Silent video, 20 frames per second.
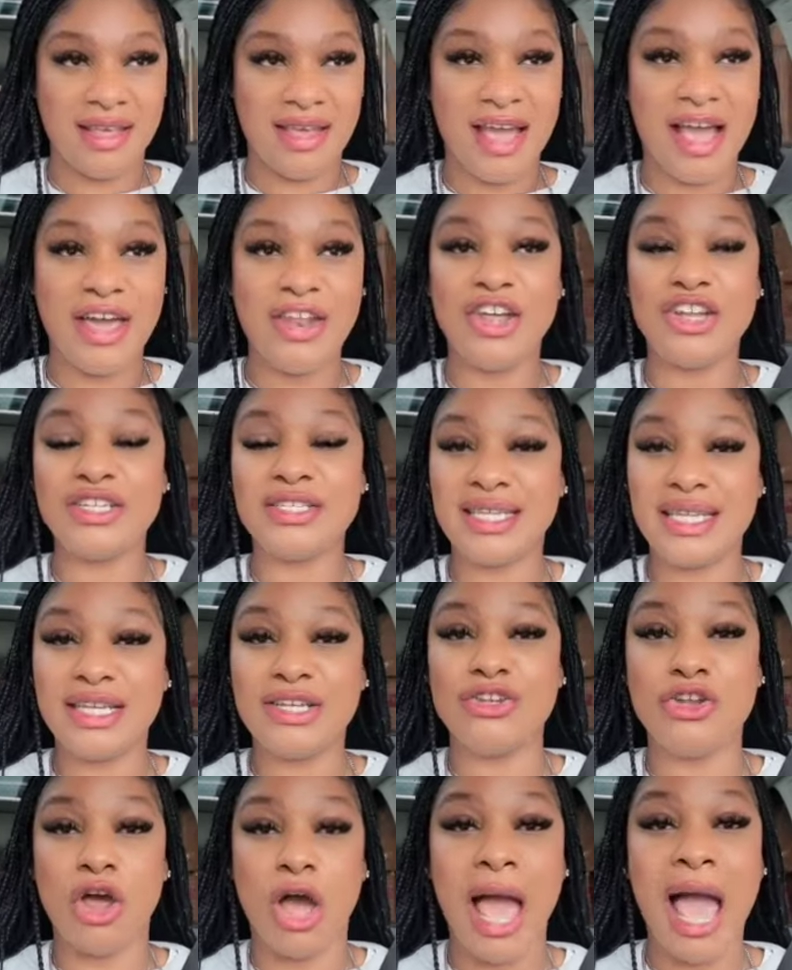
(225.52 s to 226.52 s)
And I did
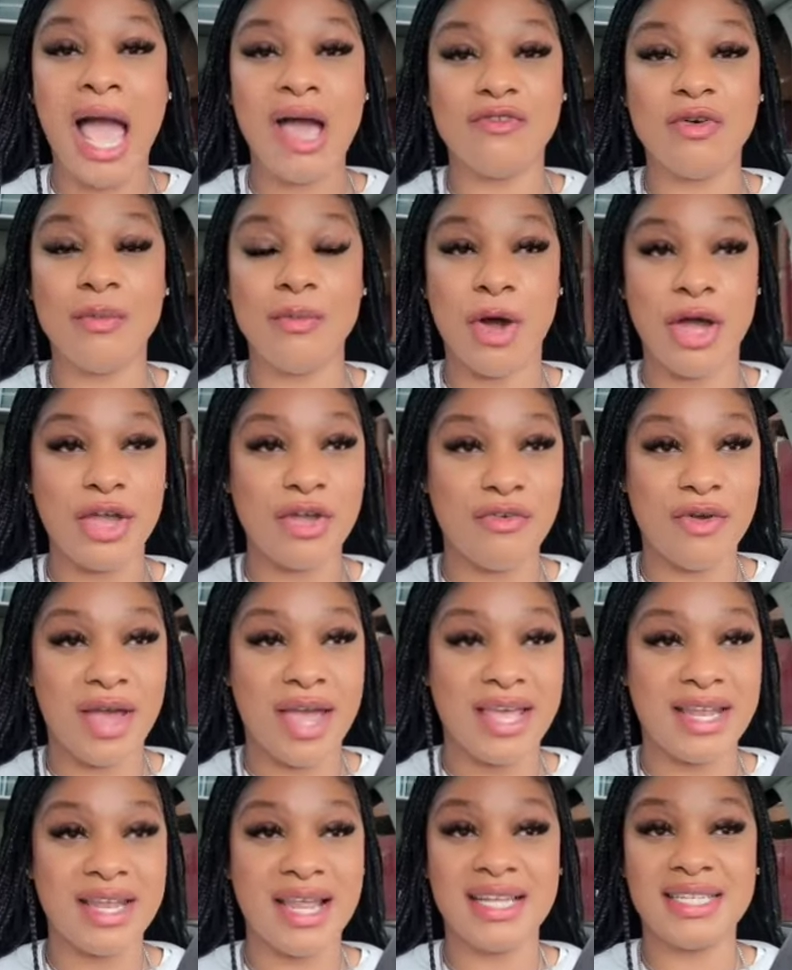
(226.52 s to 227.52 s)
not have a
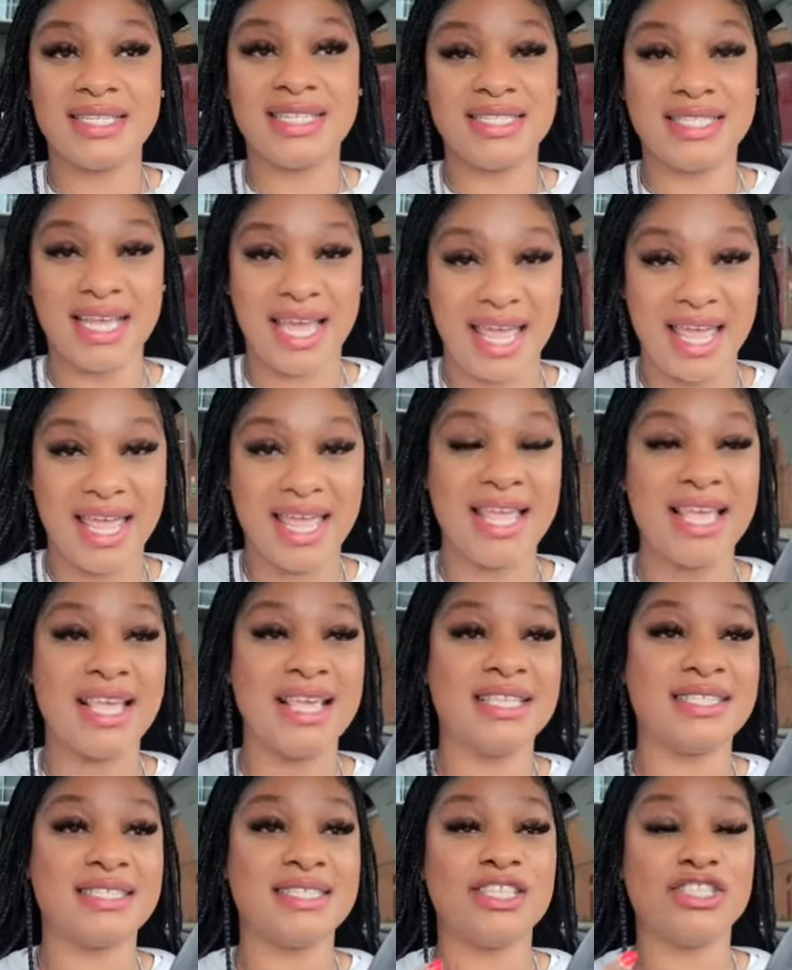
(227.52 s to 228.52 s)
migraine. And today
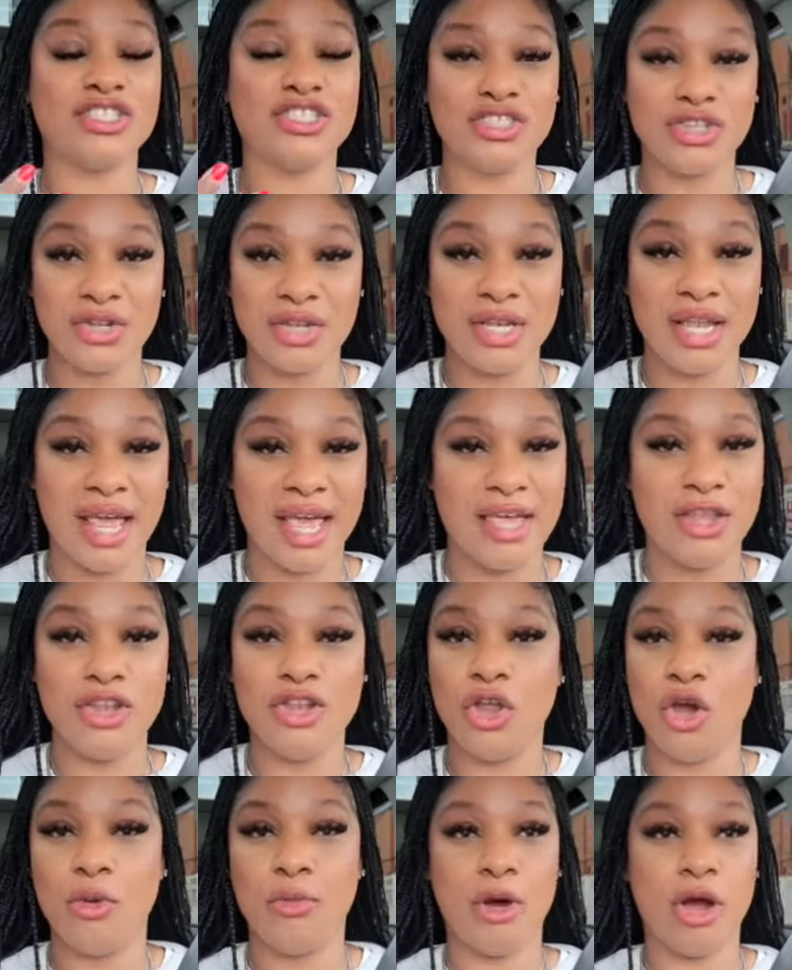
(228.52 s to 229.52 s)
is Sunday,
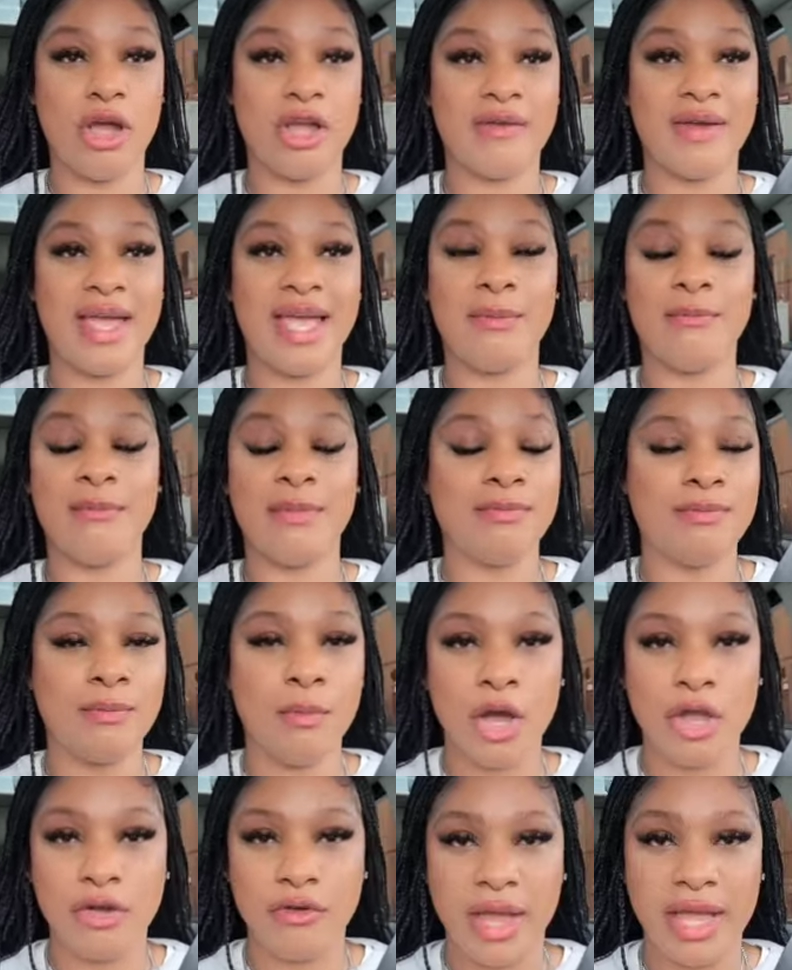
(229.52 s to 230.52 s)
no migraine,
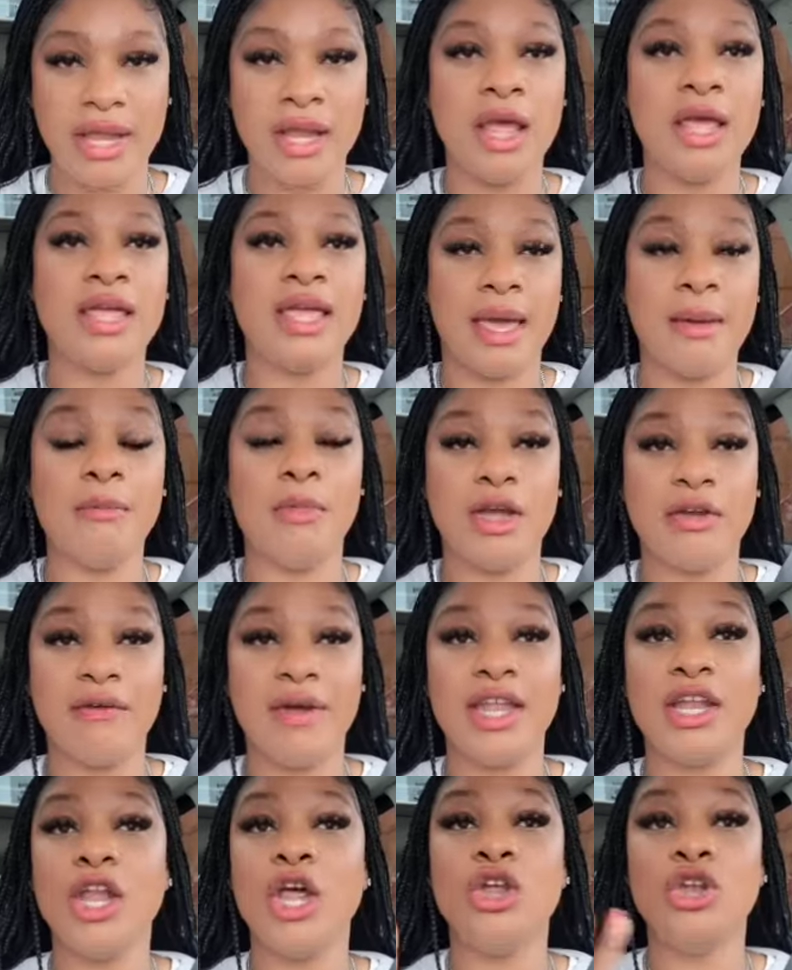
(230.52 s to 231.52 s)
migraine. Yeah,
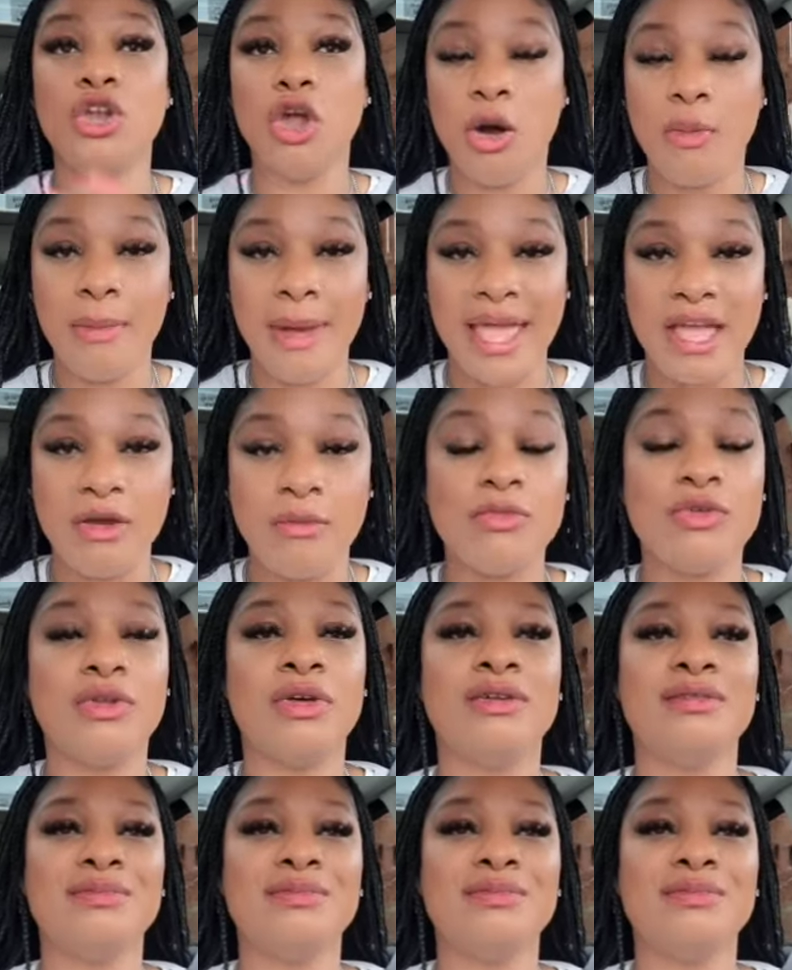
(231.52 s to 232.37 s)
migraine, no migraine